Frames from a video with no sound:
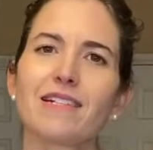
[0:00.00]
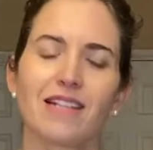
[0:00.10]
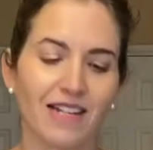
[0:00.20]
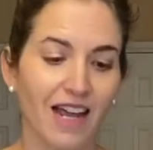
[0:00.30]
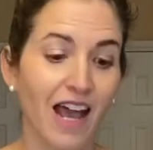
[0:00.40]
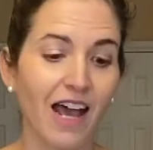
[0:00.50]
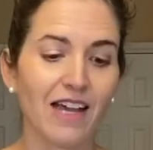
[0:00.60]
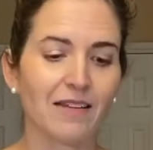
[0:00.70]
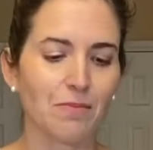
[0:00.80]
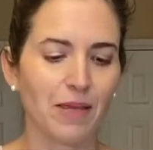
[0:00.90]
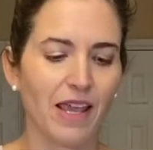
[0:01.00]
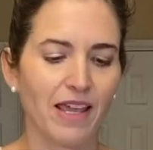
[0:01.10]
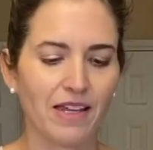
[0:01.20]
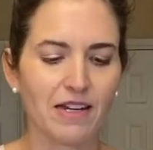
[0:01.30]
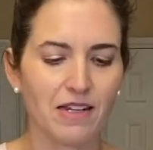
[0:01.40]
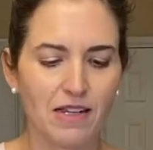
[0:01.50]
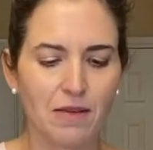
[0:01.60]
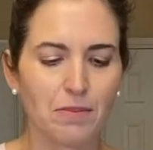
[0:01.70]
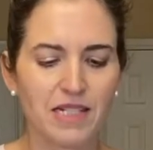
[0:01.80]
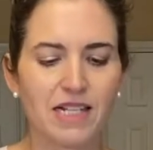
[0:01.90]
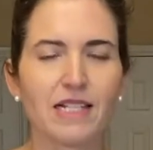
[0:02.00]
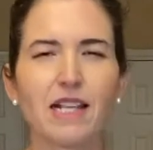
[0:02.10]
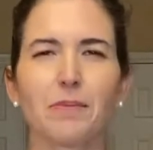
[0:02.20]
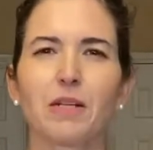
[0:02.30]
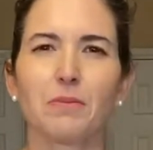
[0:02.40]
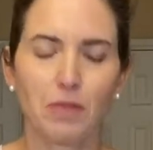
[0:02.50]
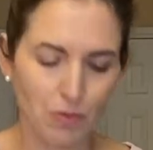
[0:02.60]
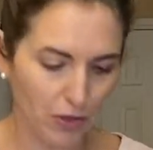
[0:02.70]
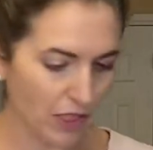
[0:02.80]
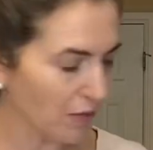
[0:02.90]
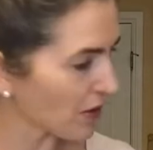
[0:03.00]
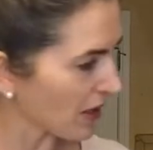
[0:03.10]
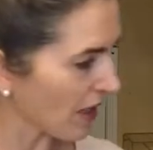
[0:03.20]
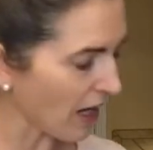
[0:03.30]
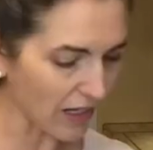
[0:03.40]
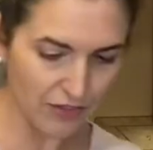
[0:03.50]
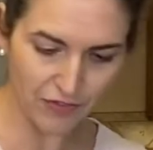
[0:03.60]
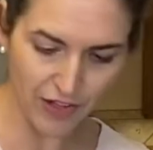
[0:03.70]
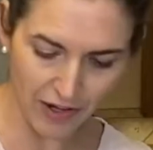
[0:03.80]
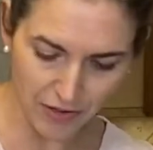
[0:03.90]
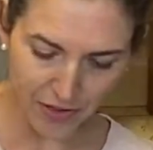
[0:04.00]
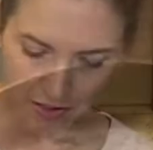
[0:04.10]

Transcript: in a hot pan, but since I'm going to be working with the cauliflower,